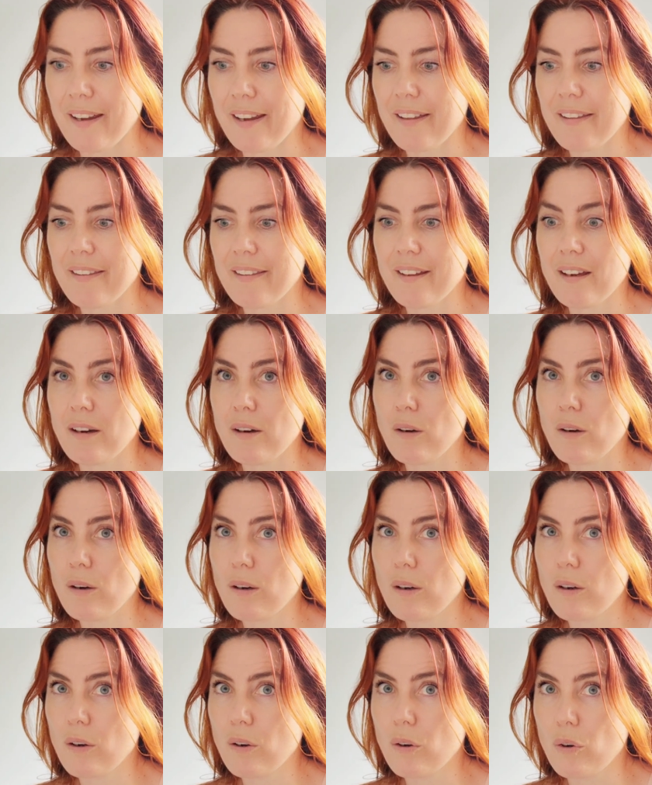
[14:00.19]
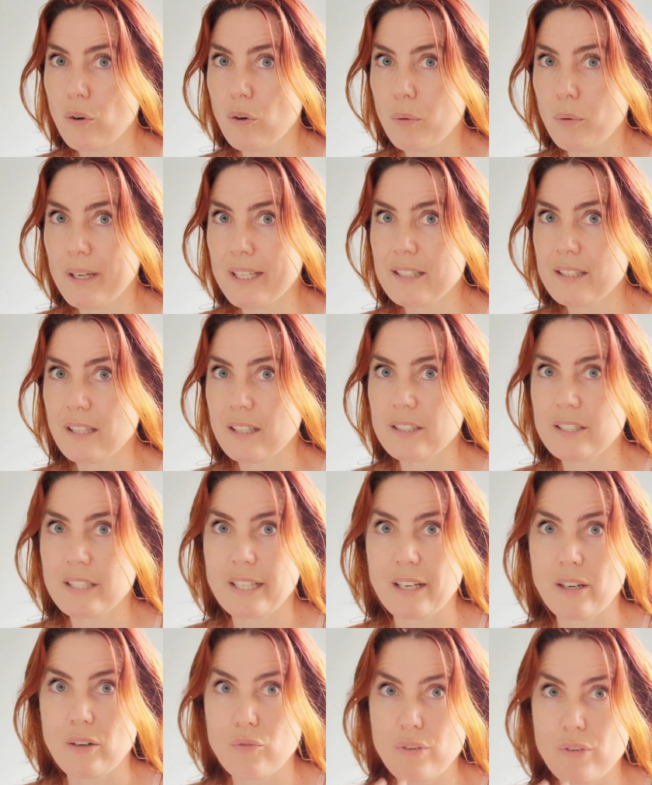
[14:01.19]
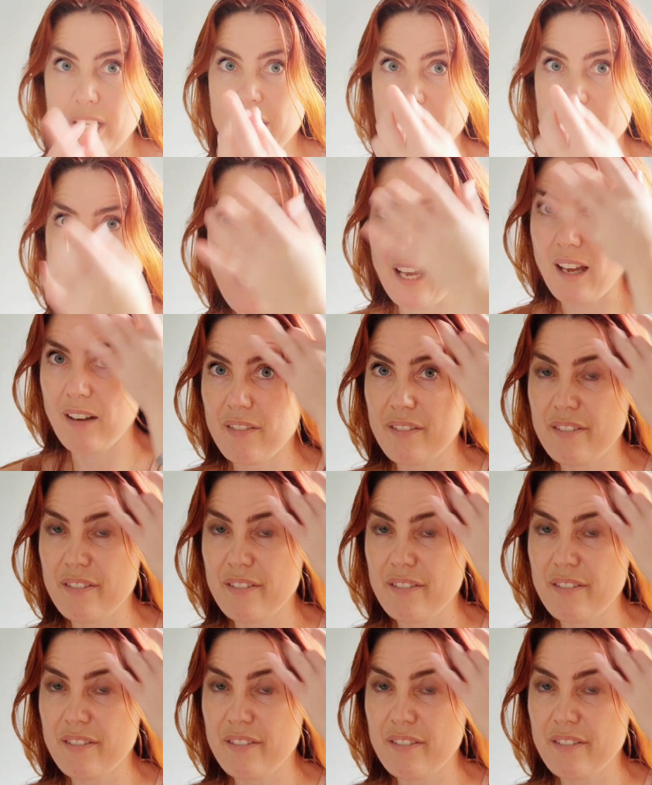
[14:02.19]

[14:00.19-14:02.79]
They are always touching it, reaching out,